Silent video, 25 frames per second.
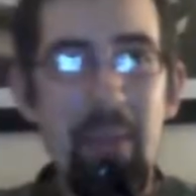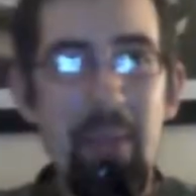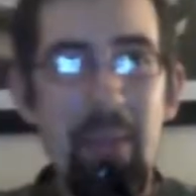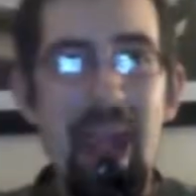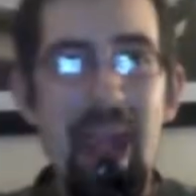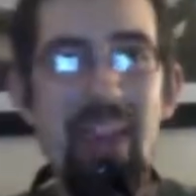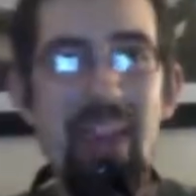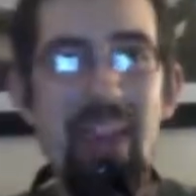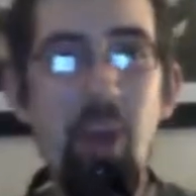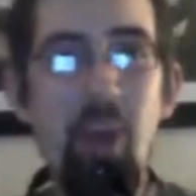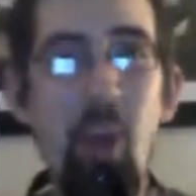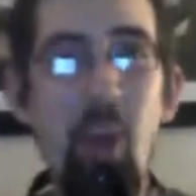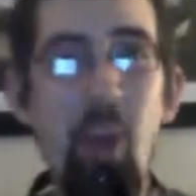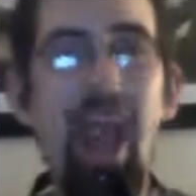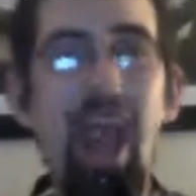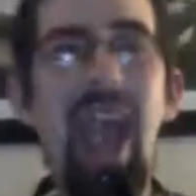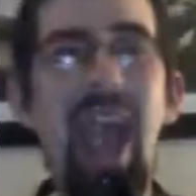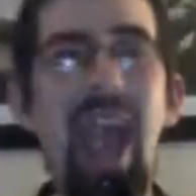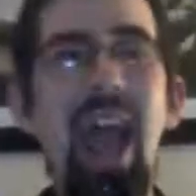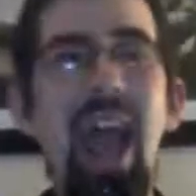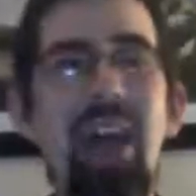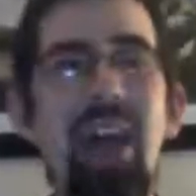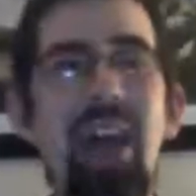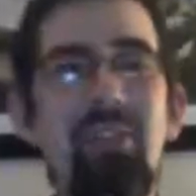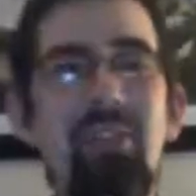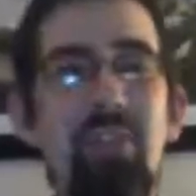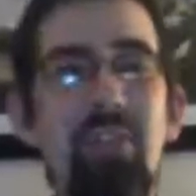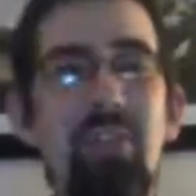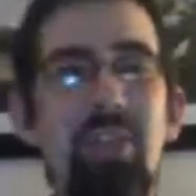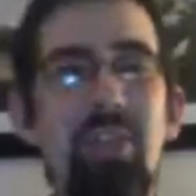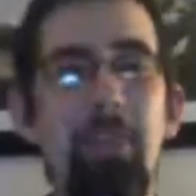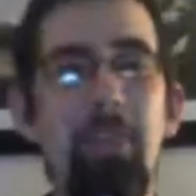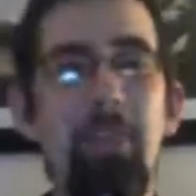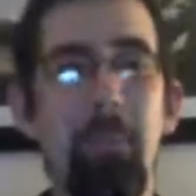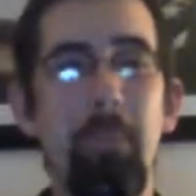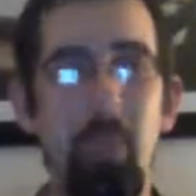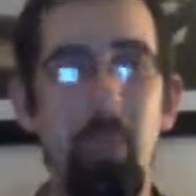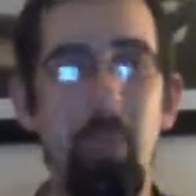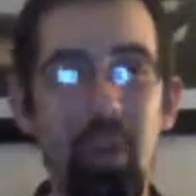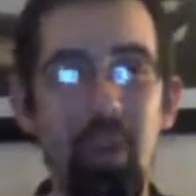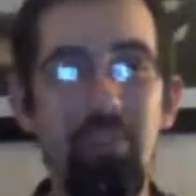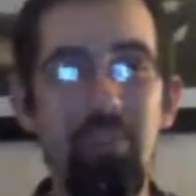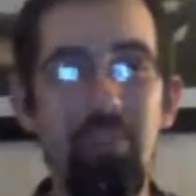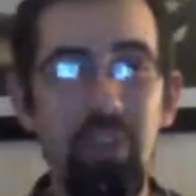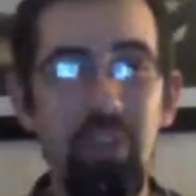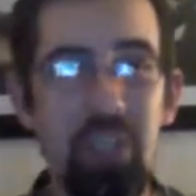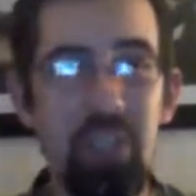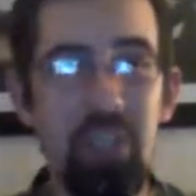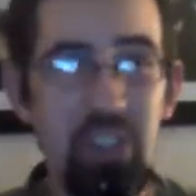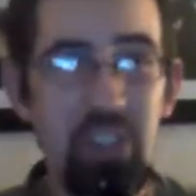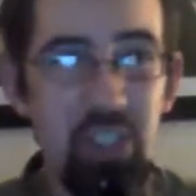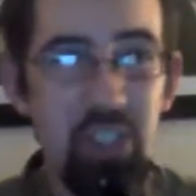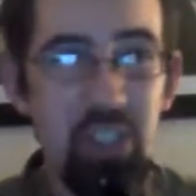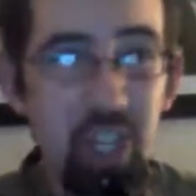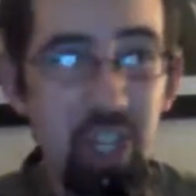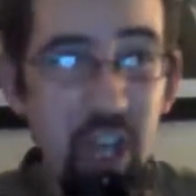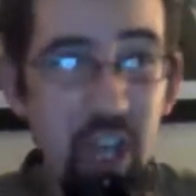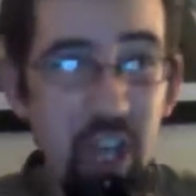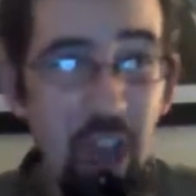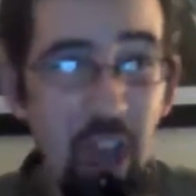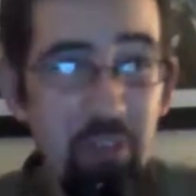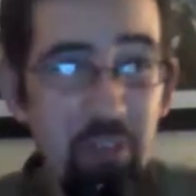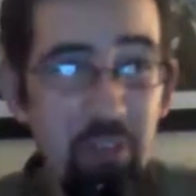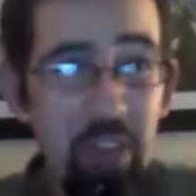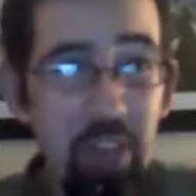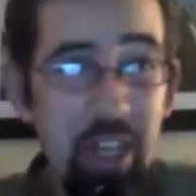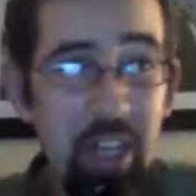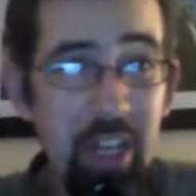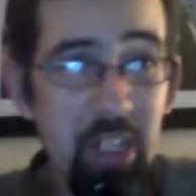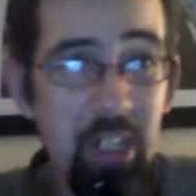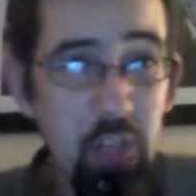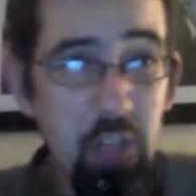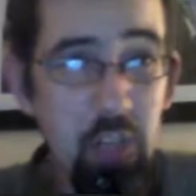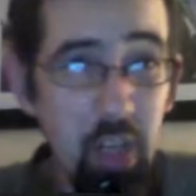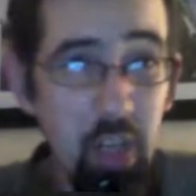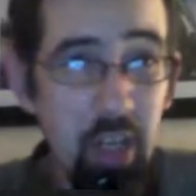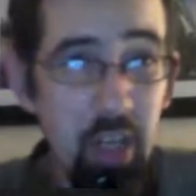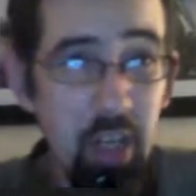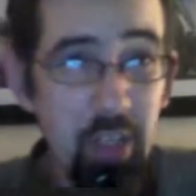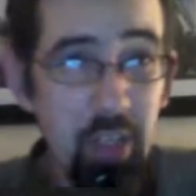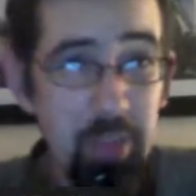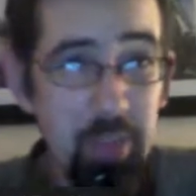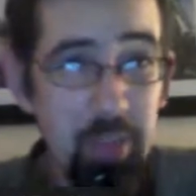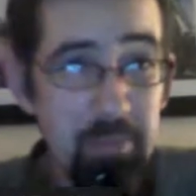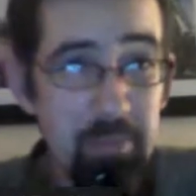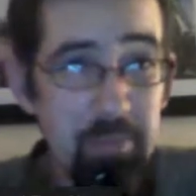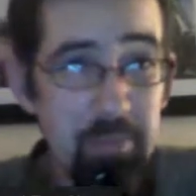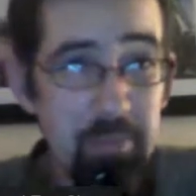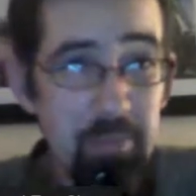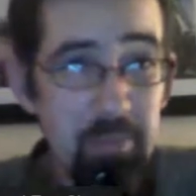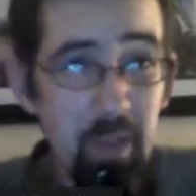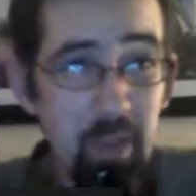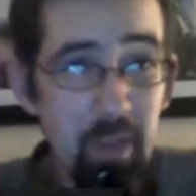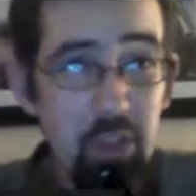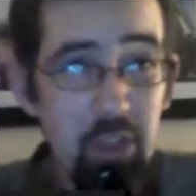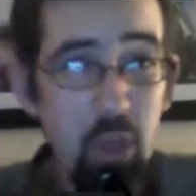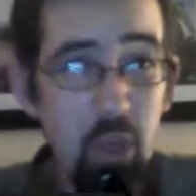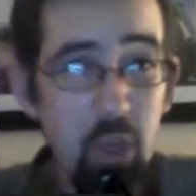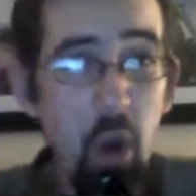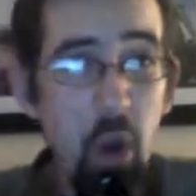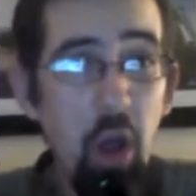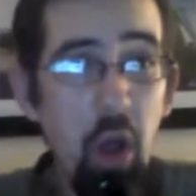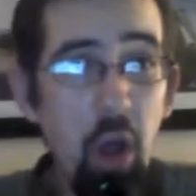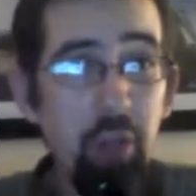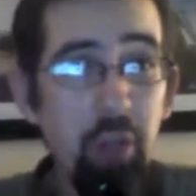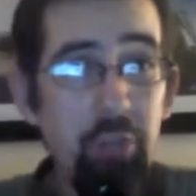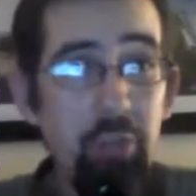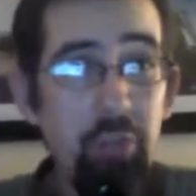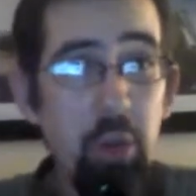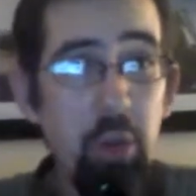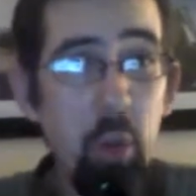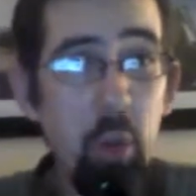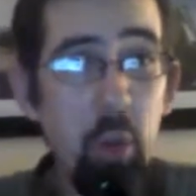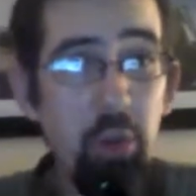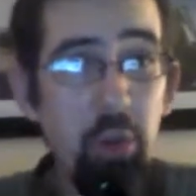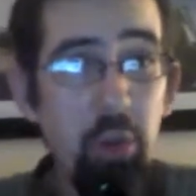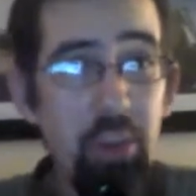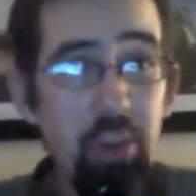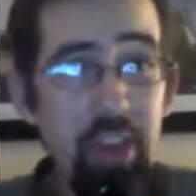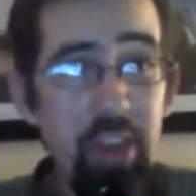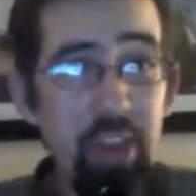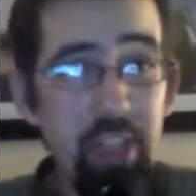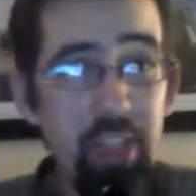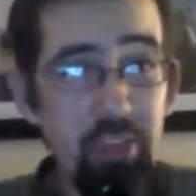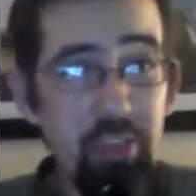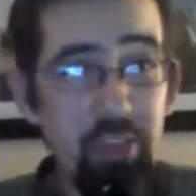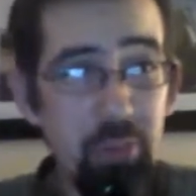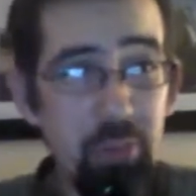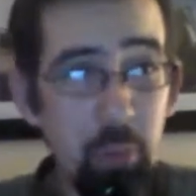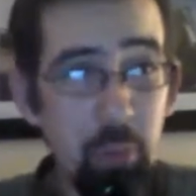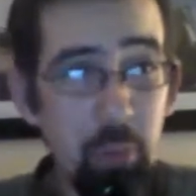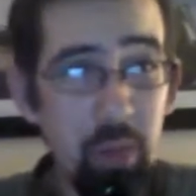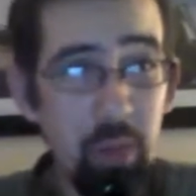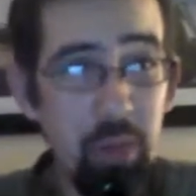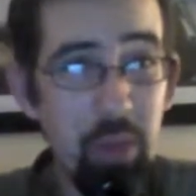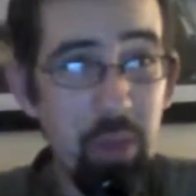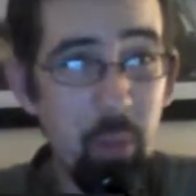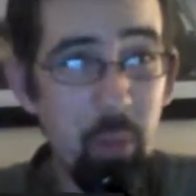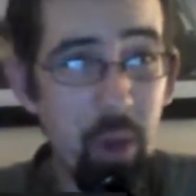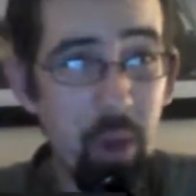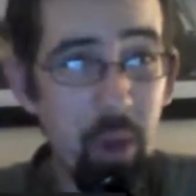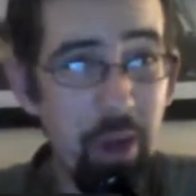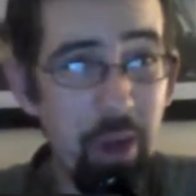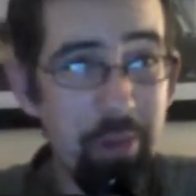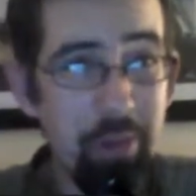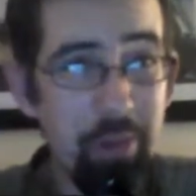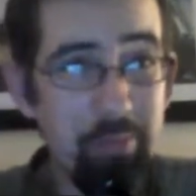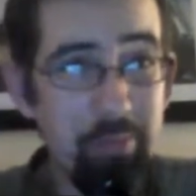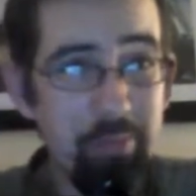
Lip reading: I don't have the privilege of getting drunk. So all of you over the age of 21,